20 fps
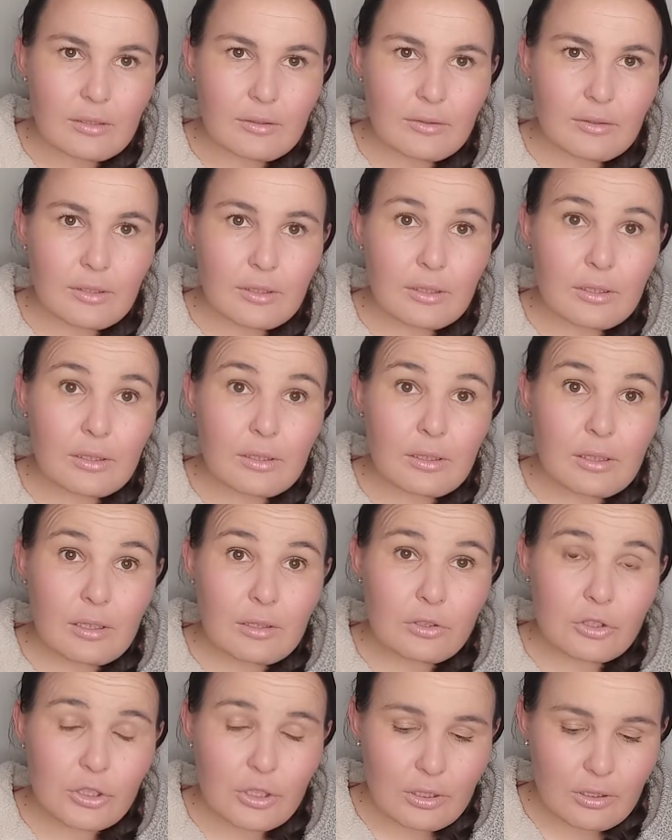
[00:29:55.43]
the
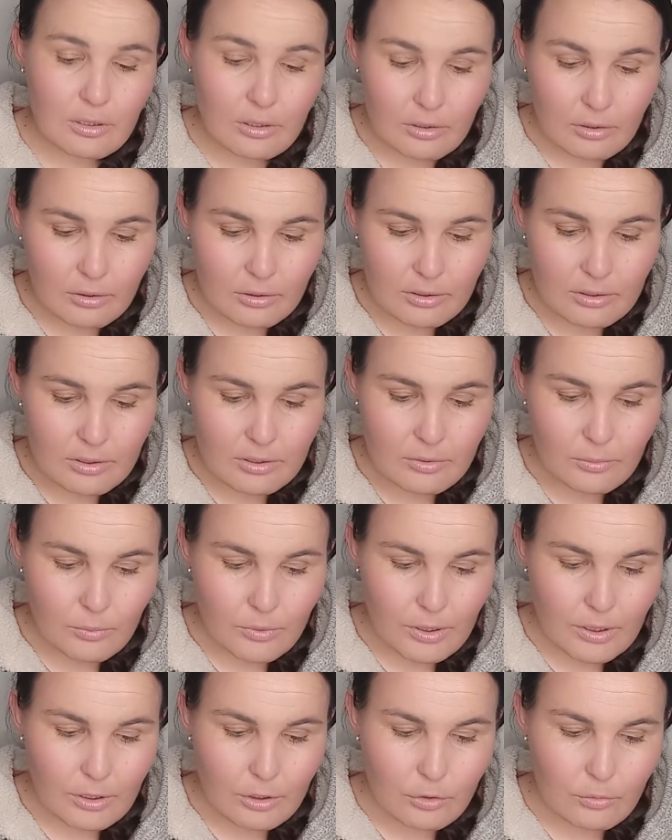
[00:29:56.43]
crochet class, where
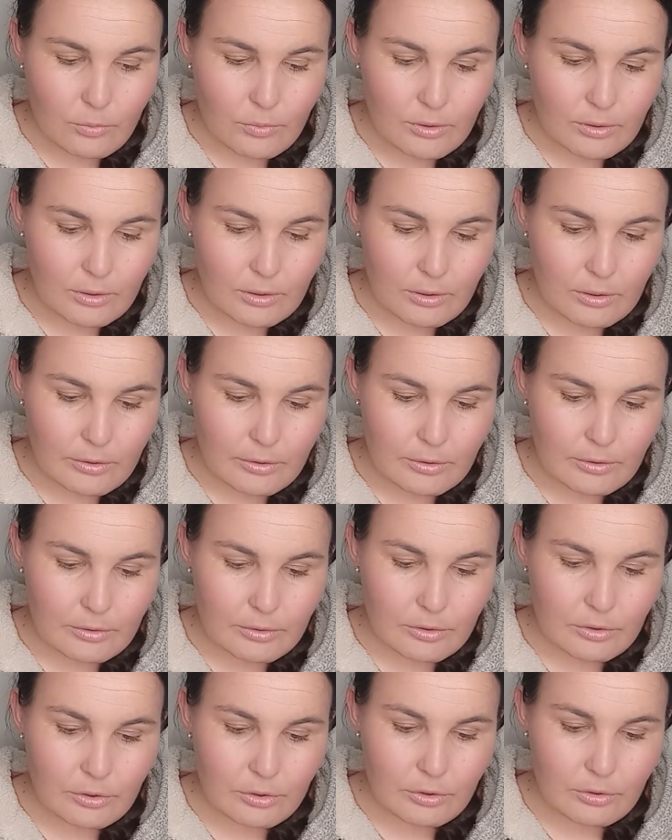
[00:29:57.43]
you will learn
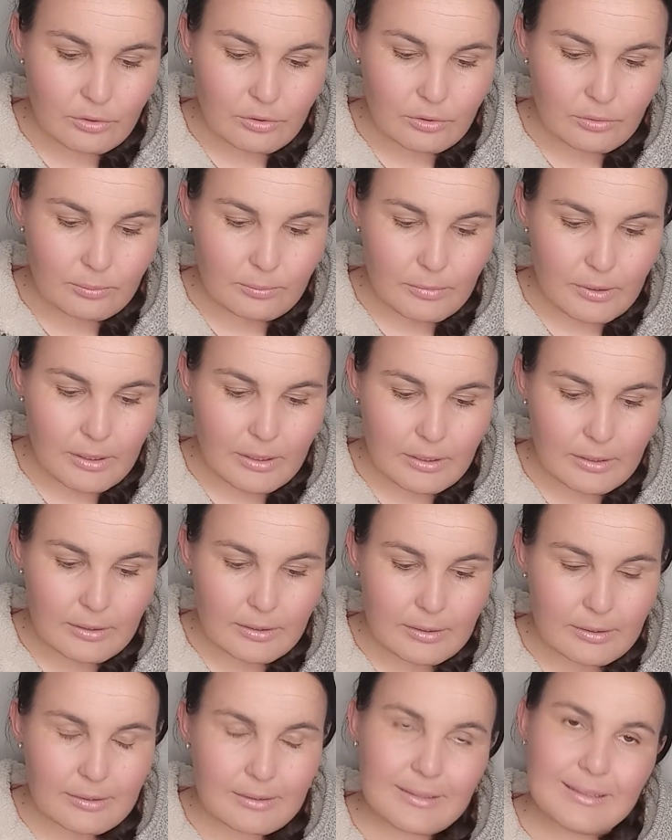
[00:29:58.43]
to make
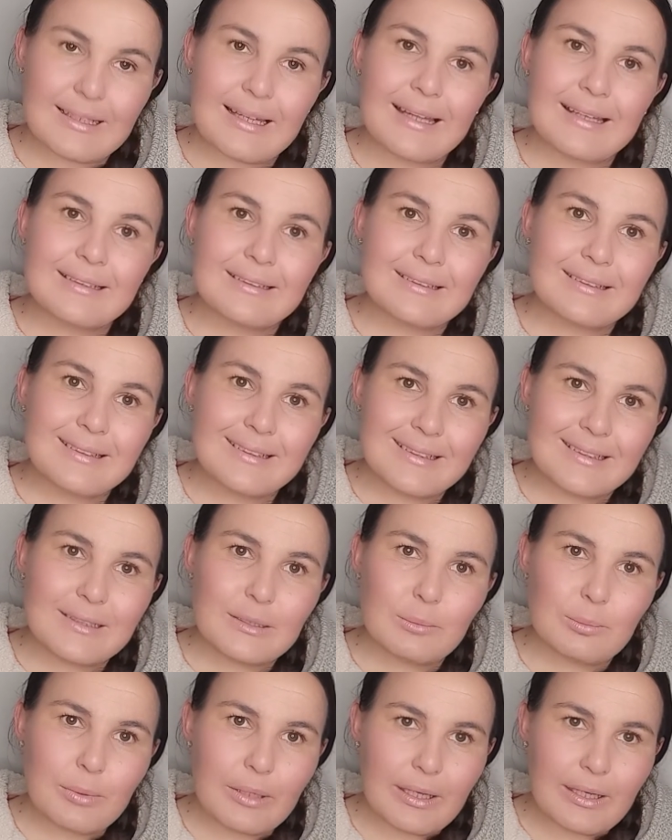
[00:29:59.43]
the Canteen
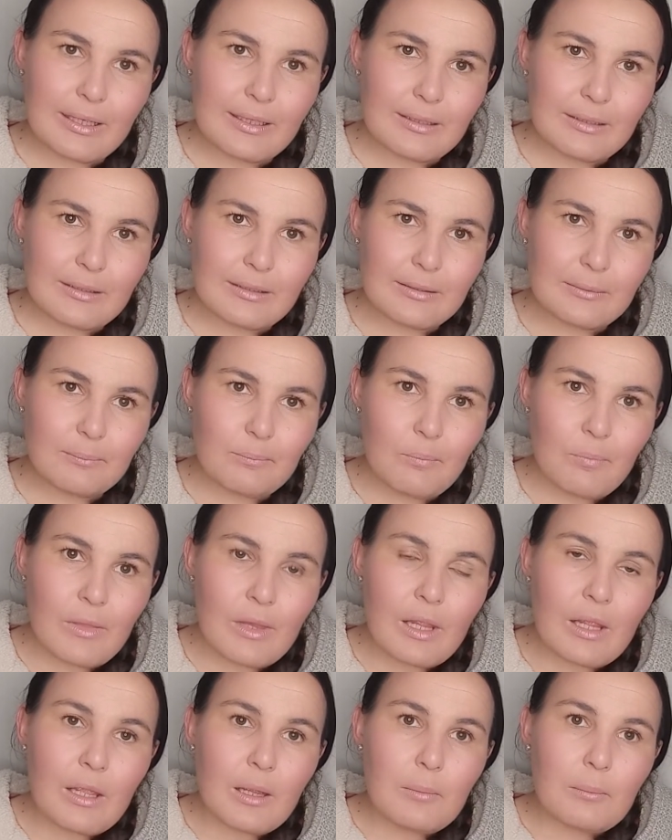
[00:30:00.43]
bag
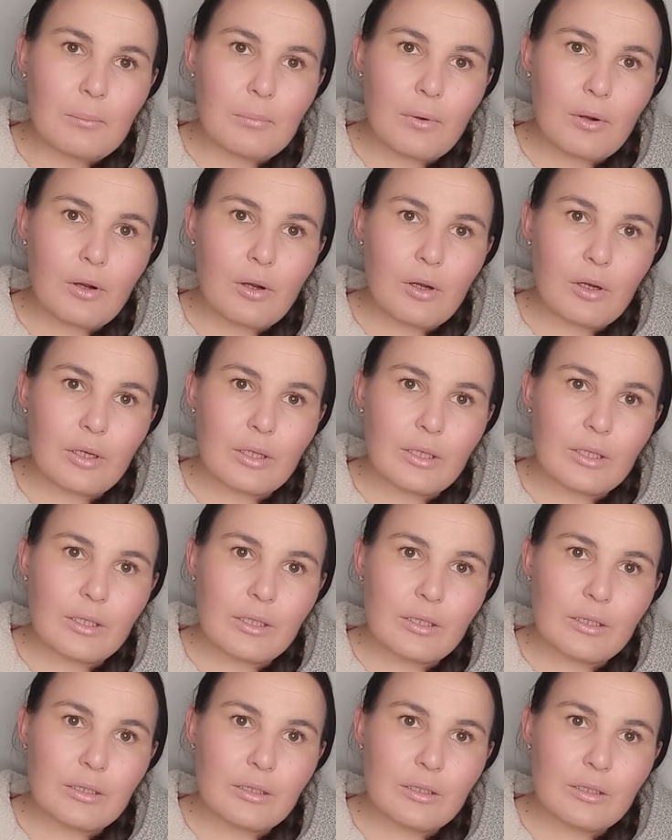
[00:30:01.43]
by